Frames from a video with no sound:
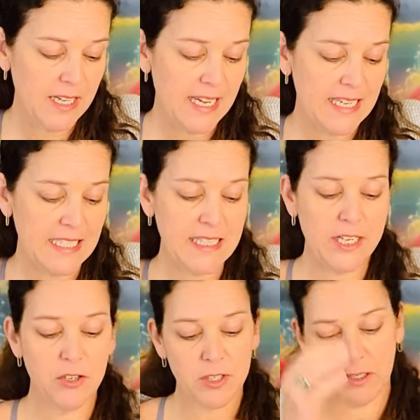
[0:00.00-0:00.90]
and I think
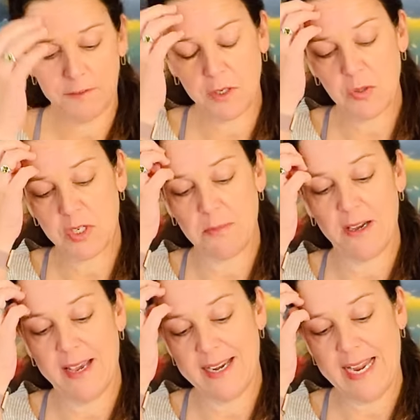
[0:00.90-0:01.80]
you're confused about
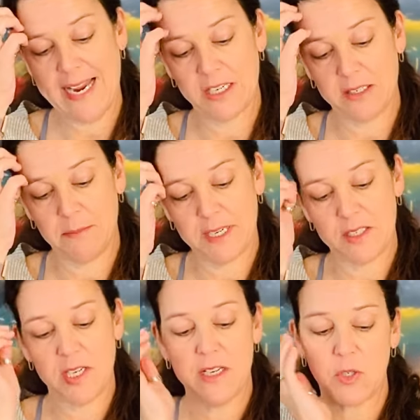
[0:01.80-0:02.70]
how to handle it because
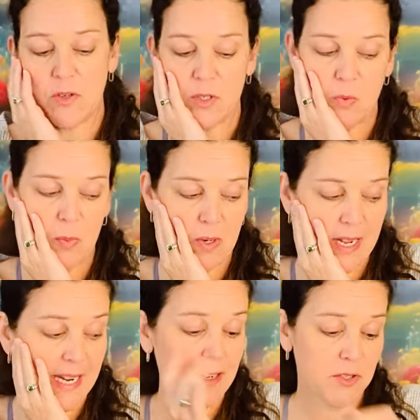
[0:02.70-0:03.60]
Ten of Swords is when we're like,
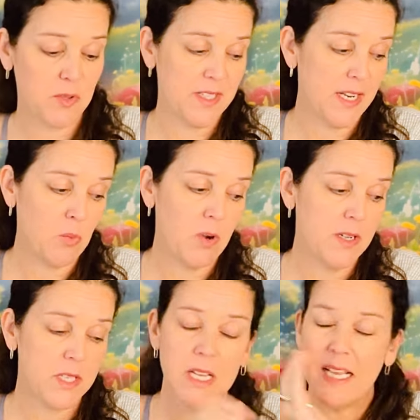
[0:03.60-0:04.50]
and also the Ten of
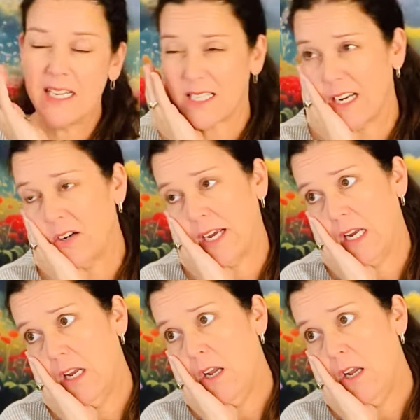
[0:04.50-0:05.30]
Wands is like, okay,